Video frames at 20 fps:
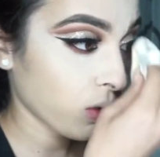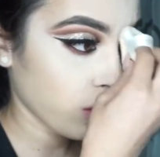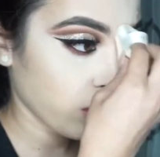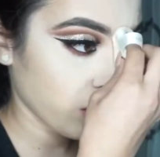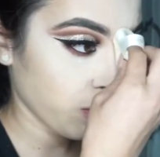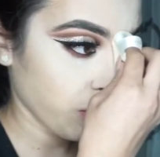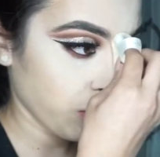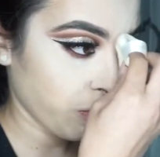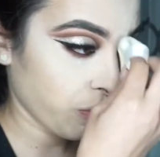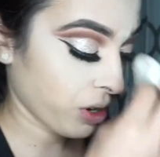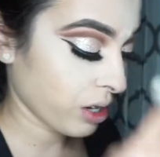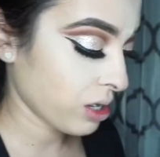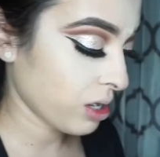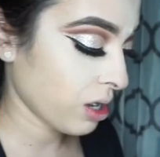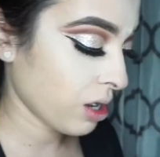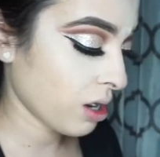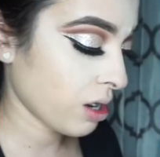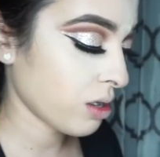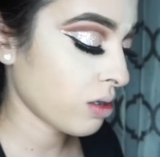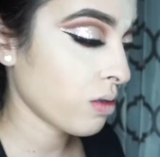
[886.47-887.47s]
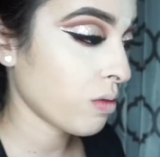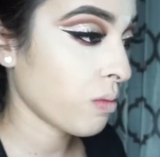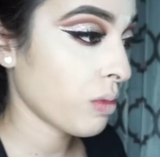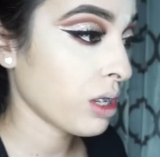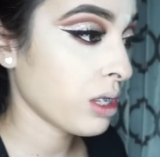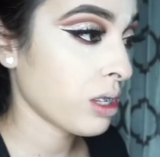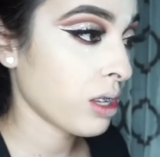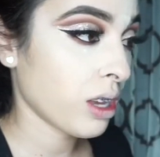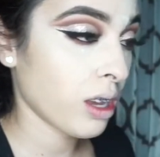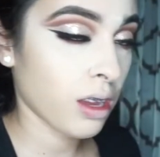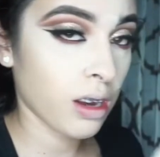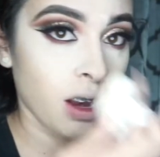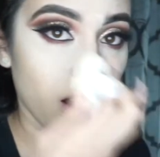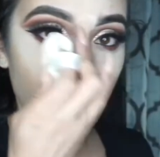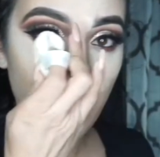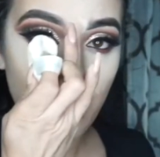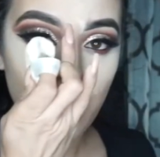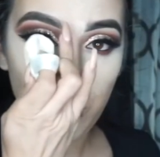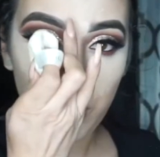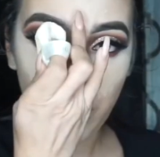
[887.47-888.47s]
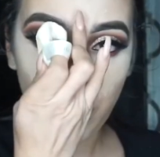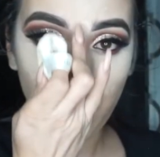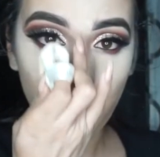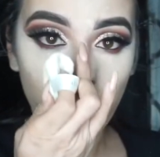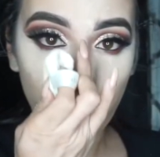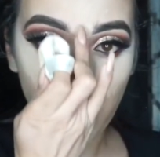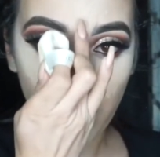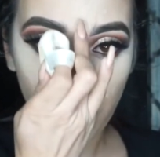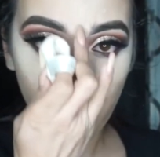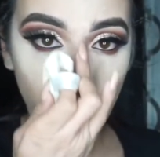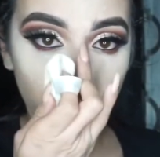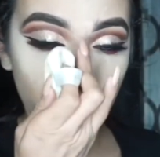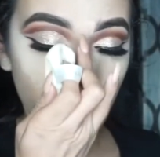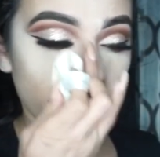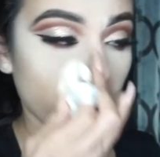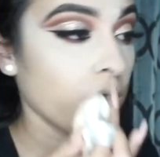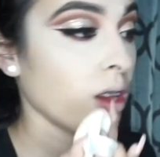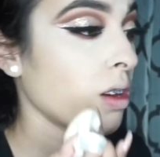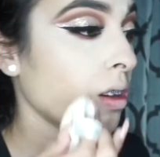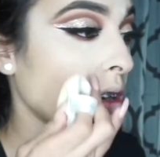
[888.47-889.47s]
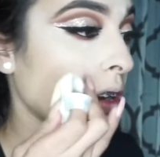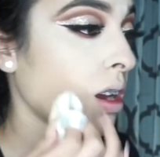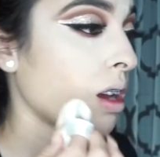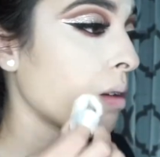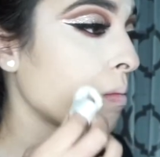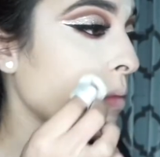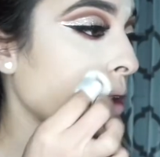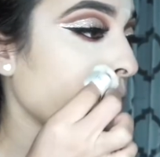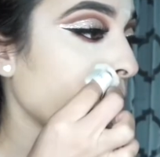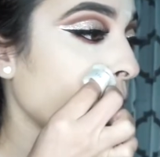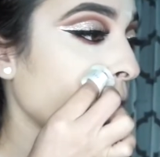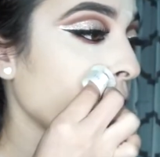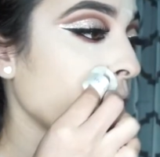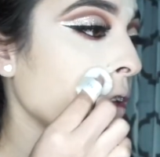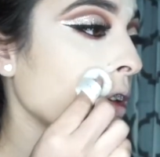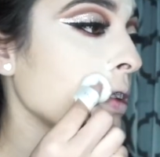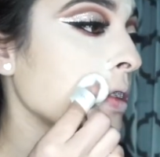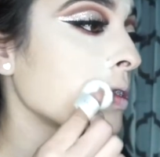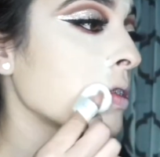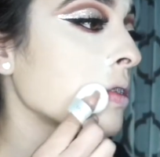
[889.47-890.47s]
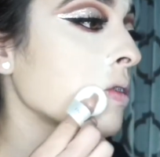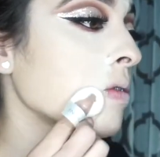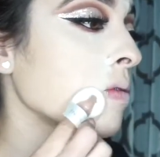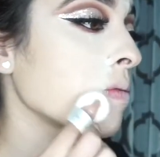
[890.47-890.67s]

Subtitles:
just be pressing it into my skin, my forehead right over here, and my love lines.